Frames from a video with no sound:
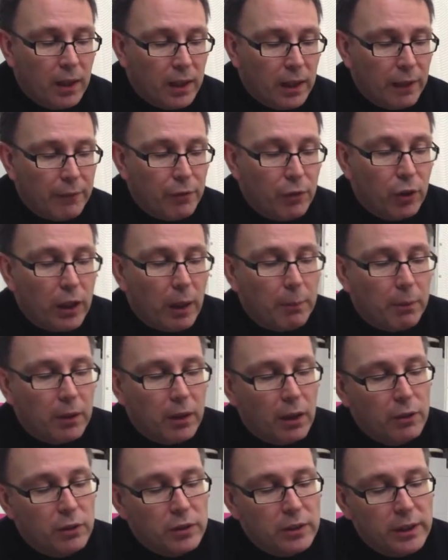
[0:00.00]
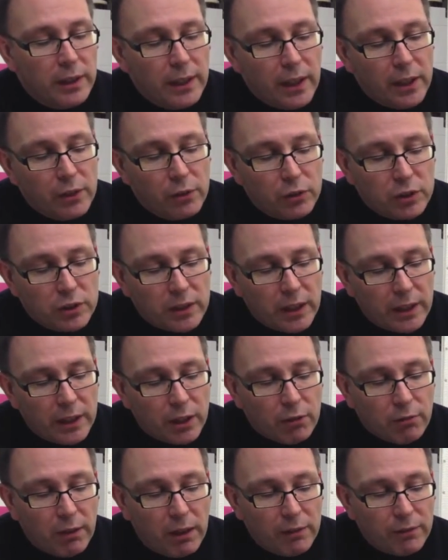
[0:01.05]
if you look up closely here, you'll see the
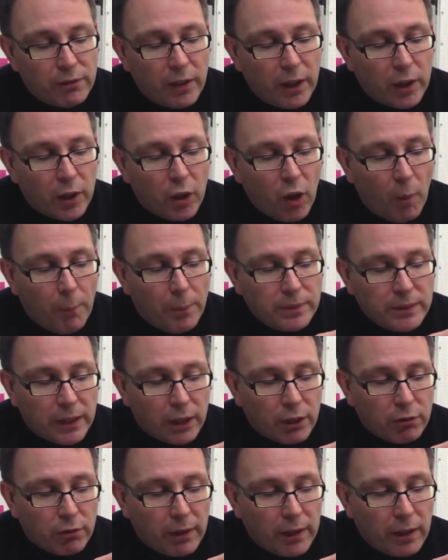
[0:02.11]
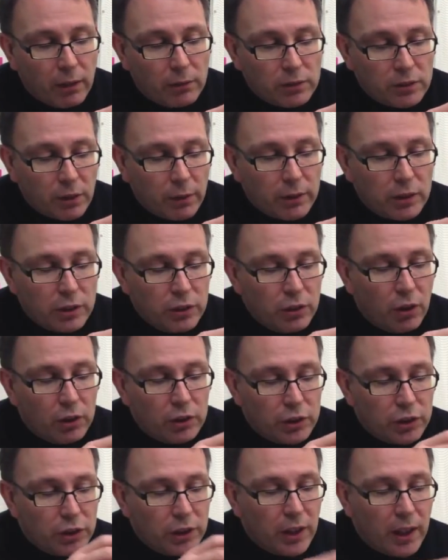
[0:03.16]
graphite composite crown. So it's
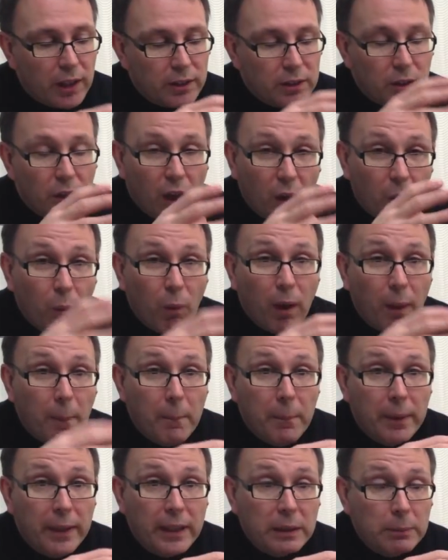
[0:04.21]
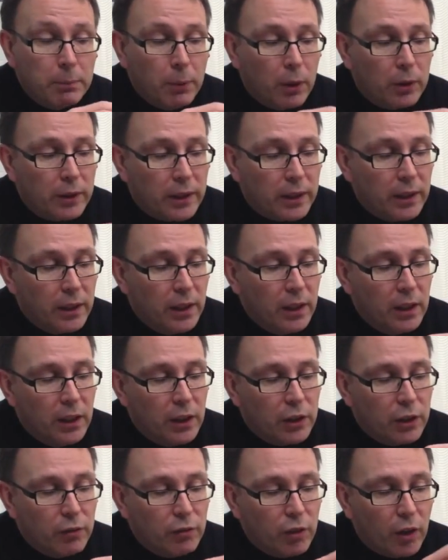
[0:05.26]
not just a one-piece body.
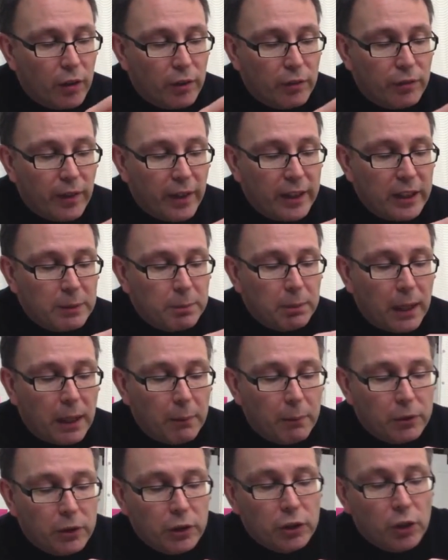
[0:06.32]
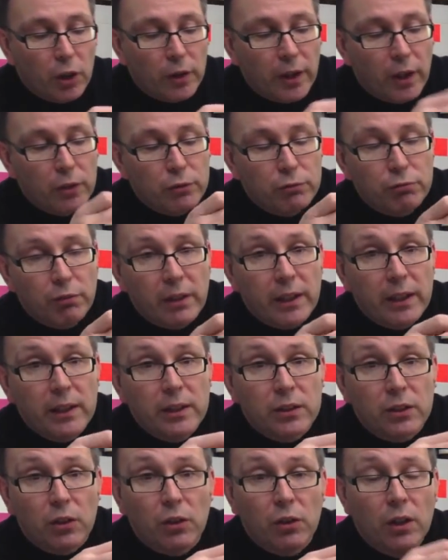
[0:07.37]
You've got the faceplate, which has got those
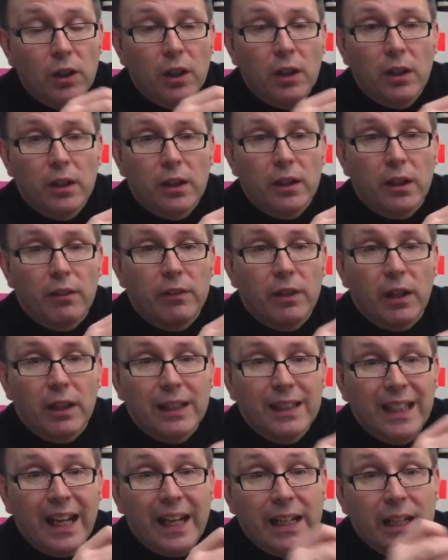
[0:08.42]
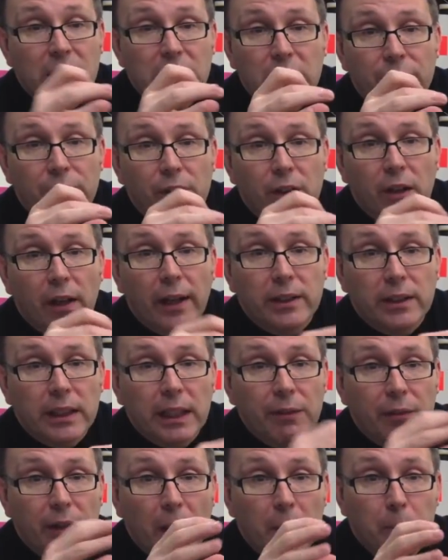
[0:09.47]
rings, or like layers, if you like, to
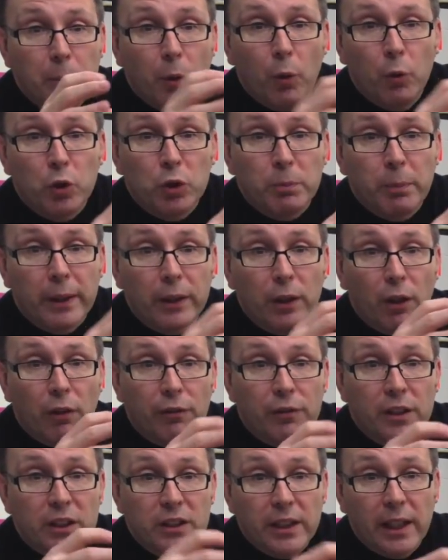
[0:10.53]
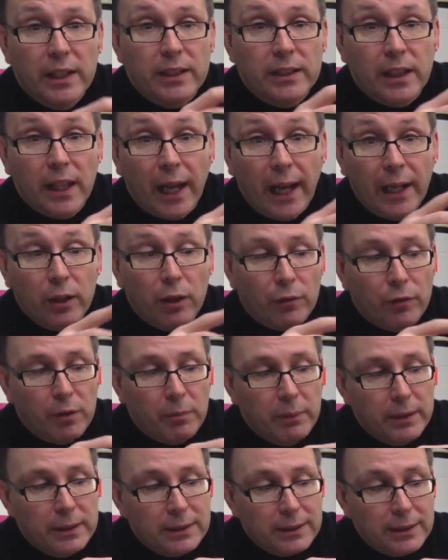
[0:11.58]
give you that ball speed off the centre and off the
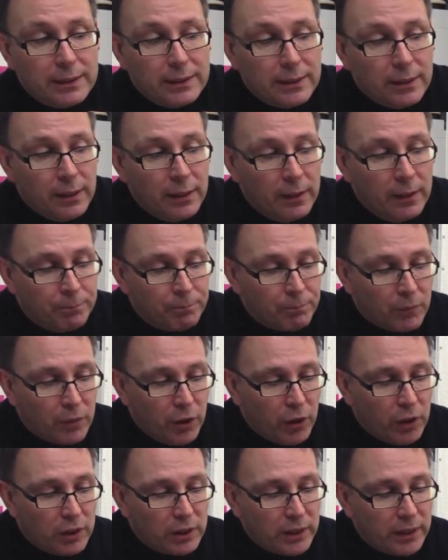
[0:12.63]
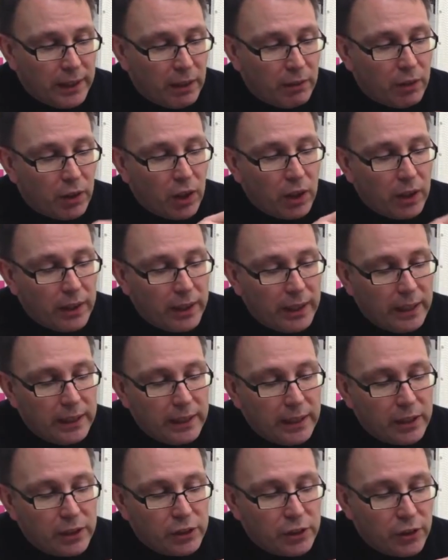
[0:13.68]
misses. You can see how clean
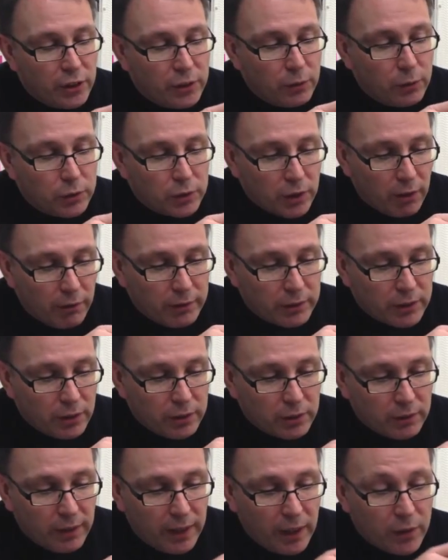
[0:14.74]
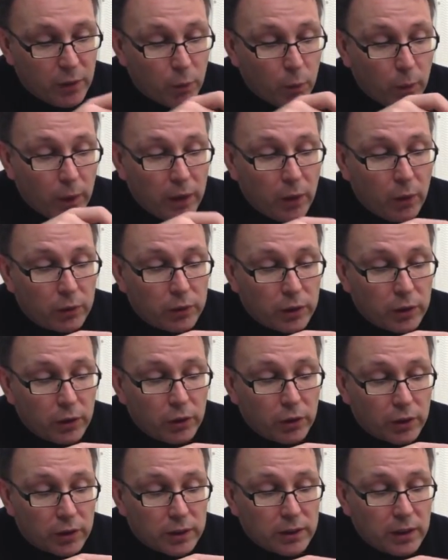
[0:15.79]
the internals are in terms of how the weld
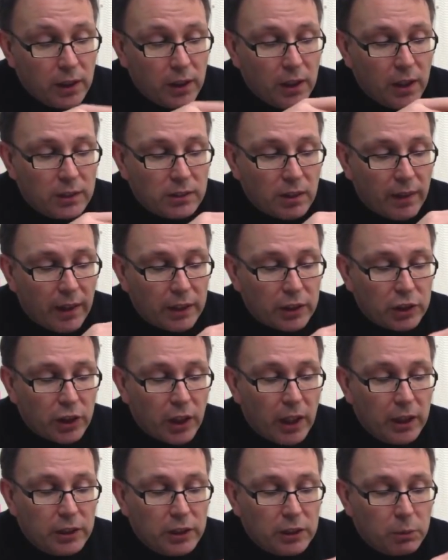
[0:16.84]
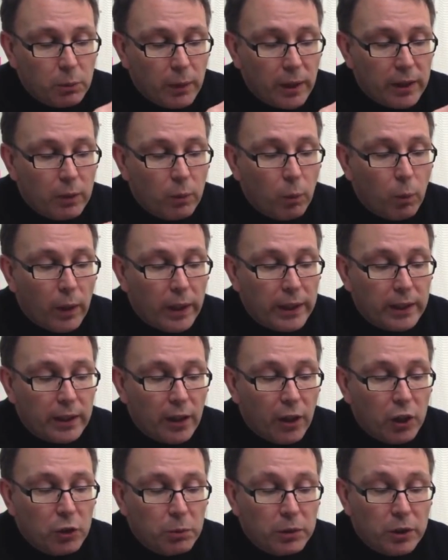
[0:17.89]
looks. So that changes where the weight
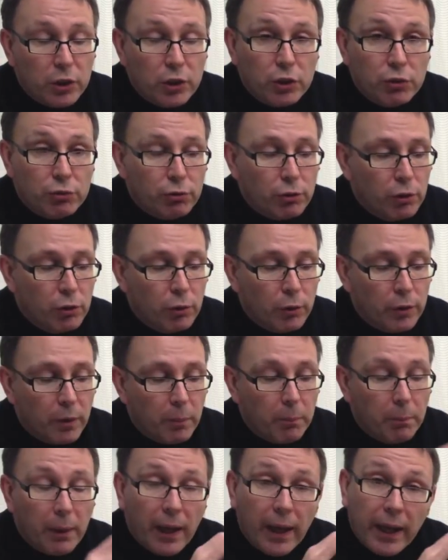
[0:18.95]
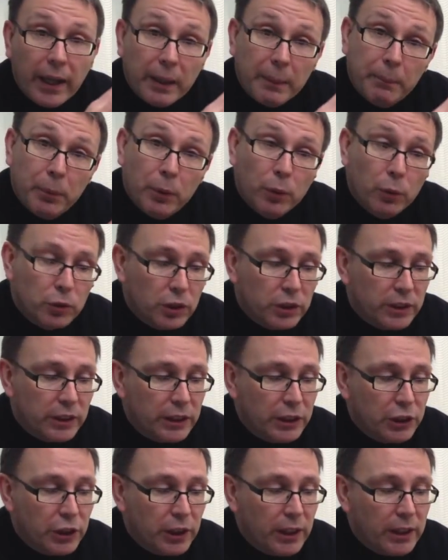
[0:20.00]
goes with the screw on the back. It pulls
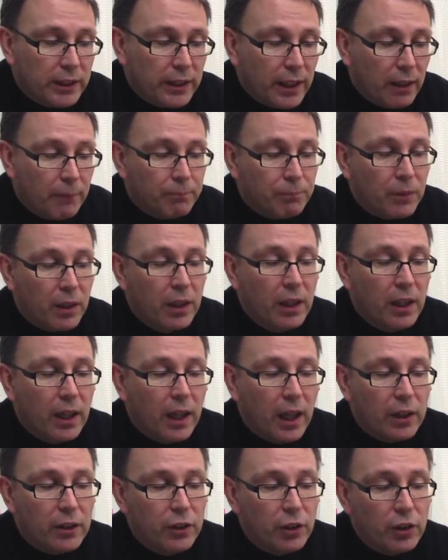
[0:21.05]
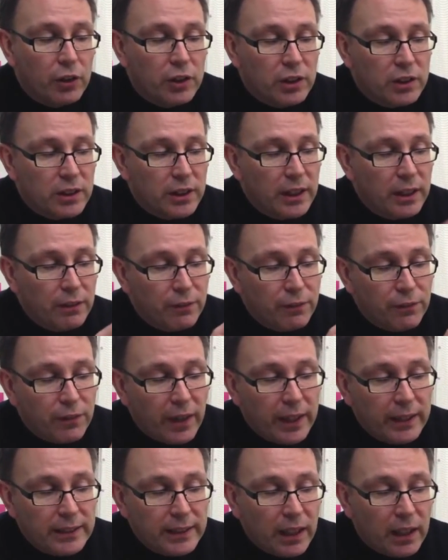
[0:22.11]
the CG down, and you can see the
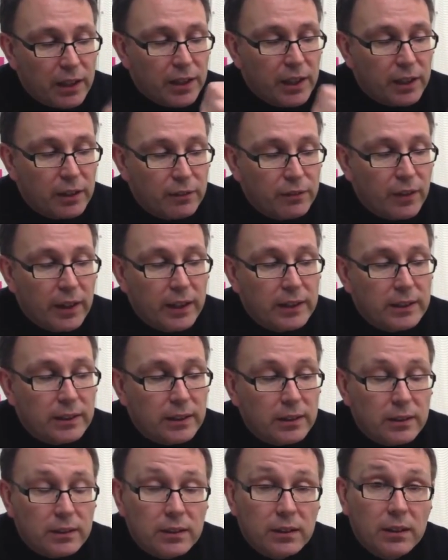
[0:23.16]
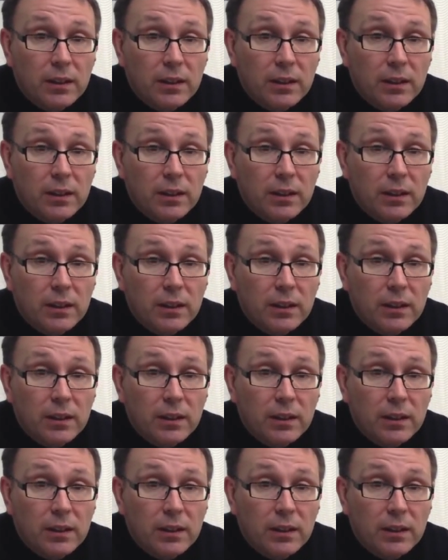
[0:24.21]
face, how thick the face is.